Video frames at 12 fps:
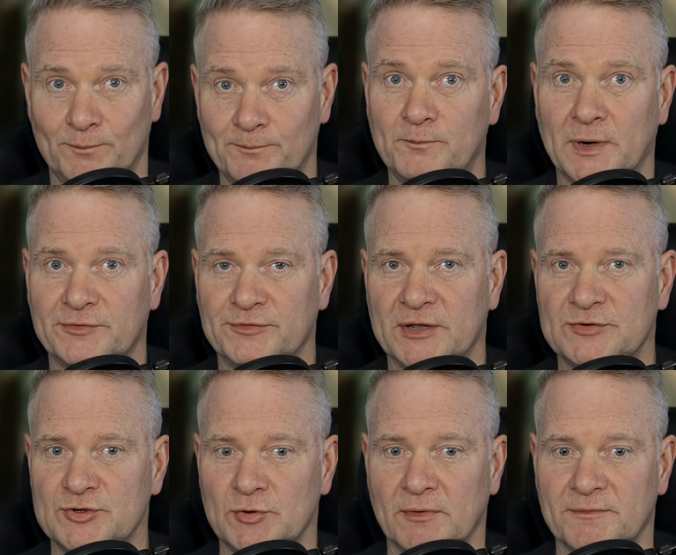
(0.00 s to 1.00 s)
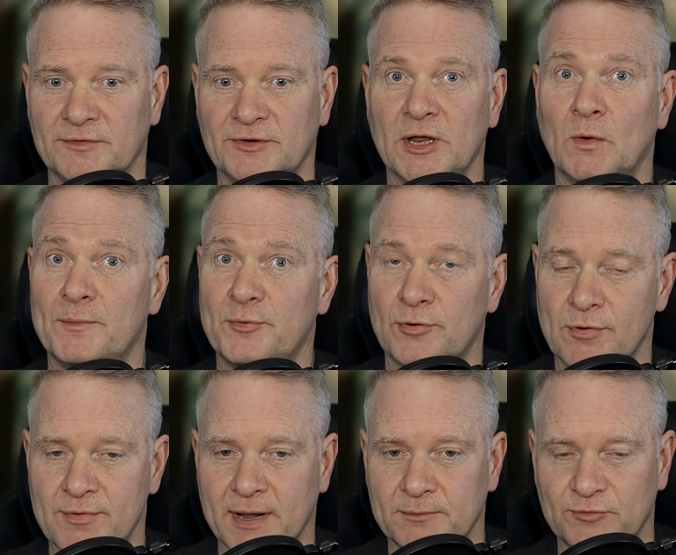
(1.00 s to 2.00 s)
what sites you are visiting, what
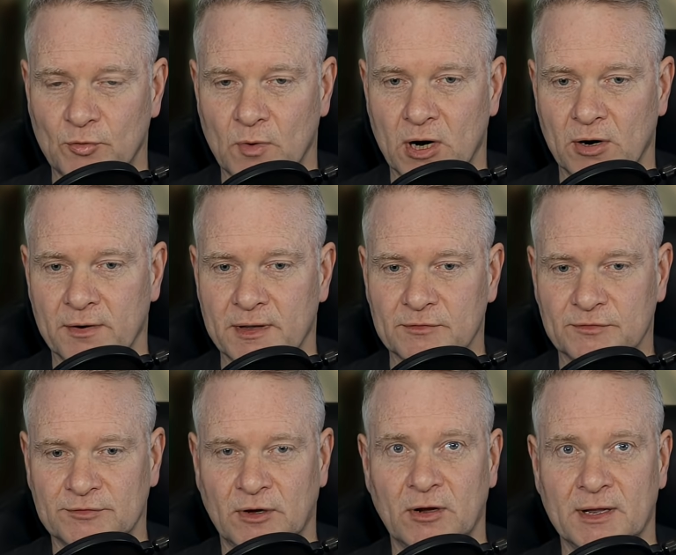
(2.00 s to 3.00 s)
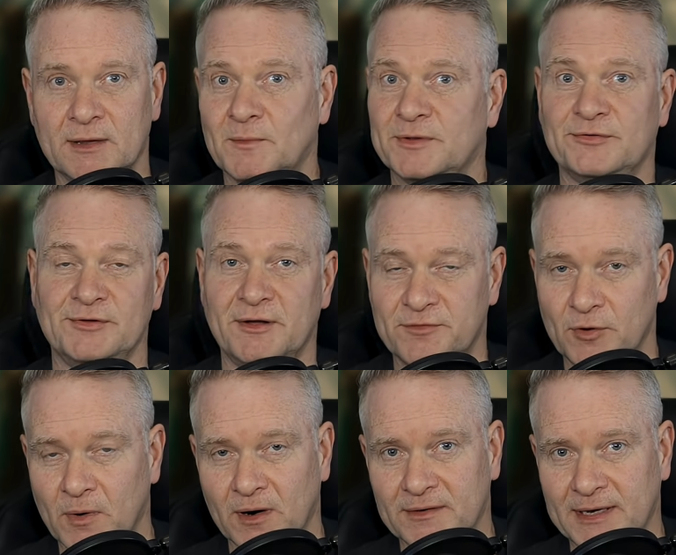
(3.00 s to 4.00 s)
programs you are installing, what stuff you
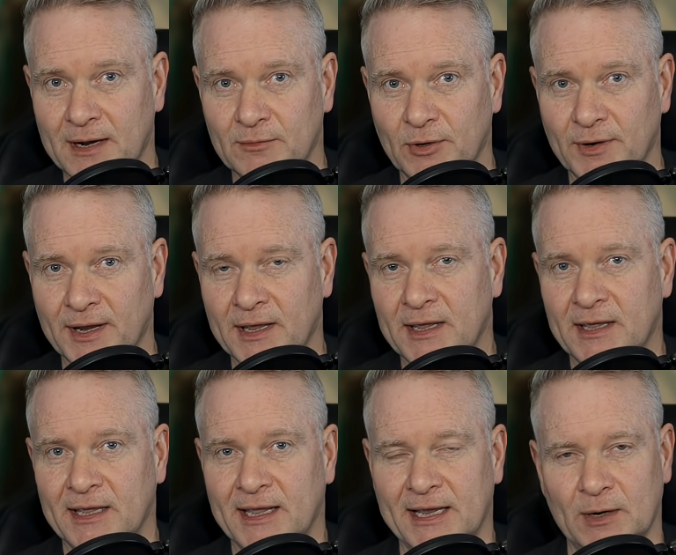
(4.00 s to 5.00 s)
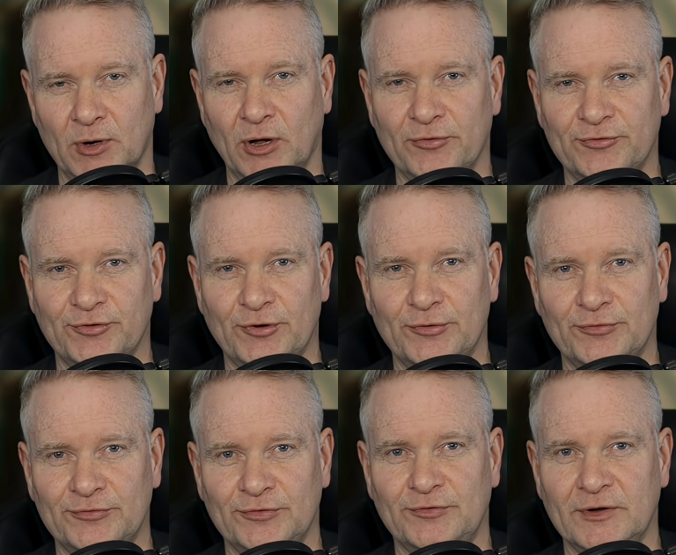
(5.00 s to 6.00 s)
are downloading. And I would also
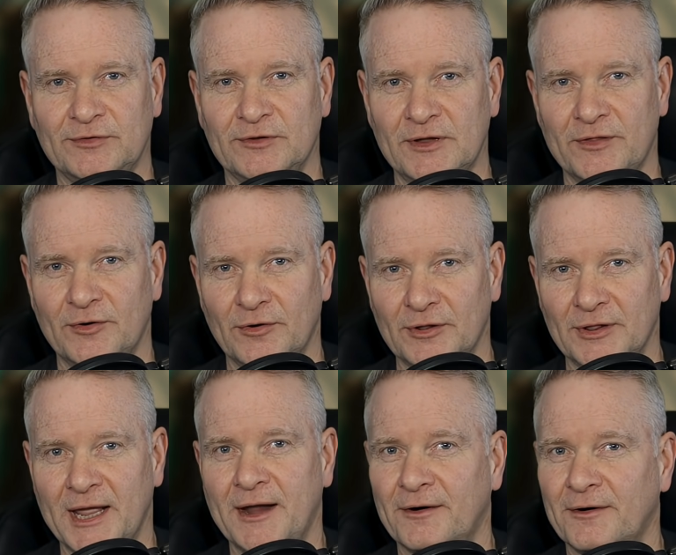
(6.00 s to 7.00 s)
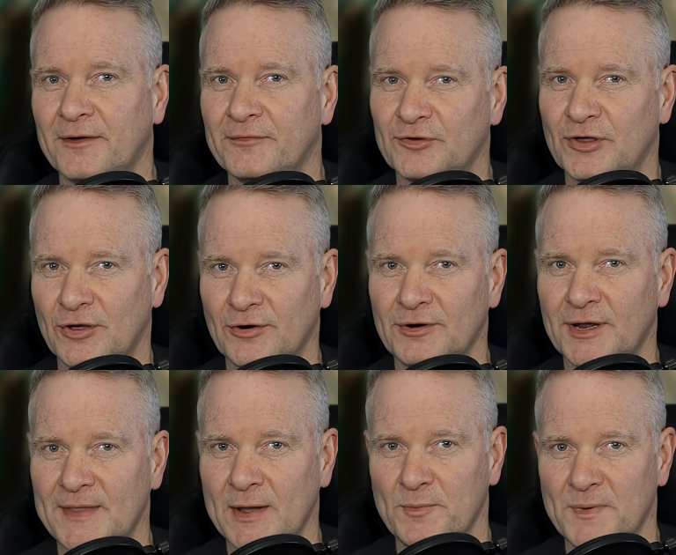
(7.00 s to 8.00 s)
suggest another layer of security, and
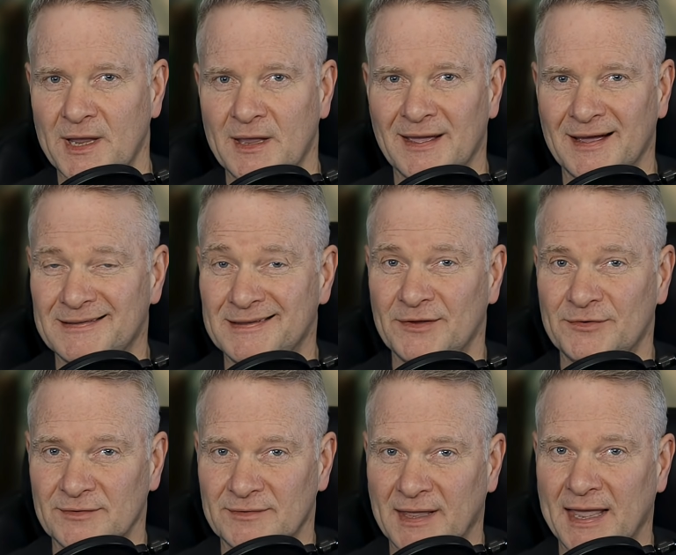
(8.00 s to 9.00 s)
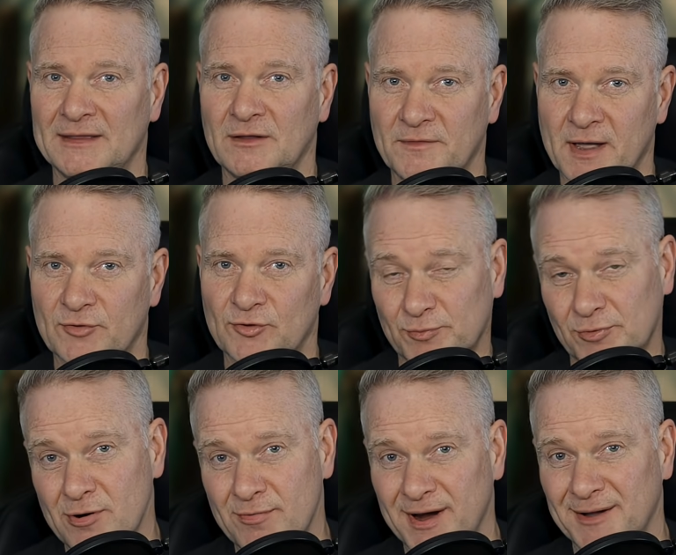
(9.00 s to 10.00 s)
that would be a decent antivirus
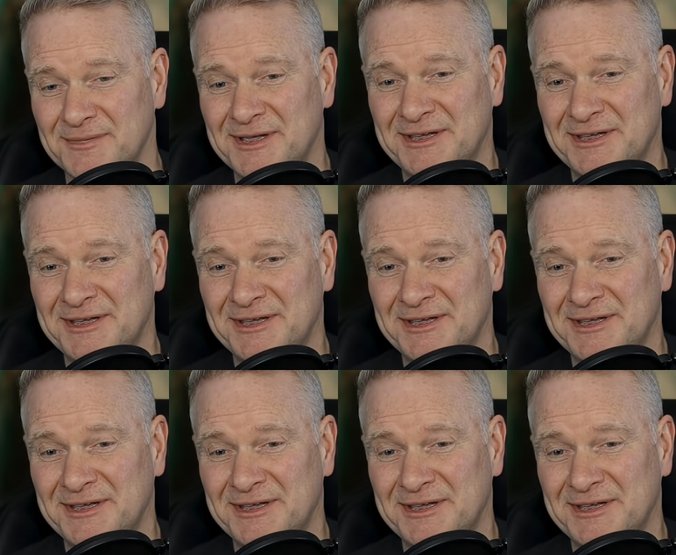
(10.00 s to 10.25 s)
program.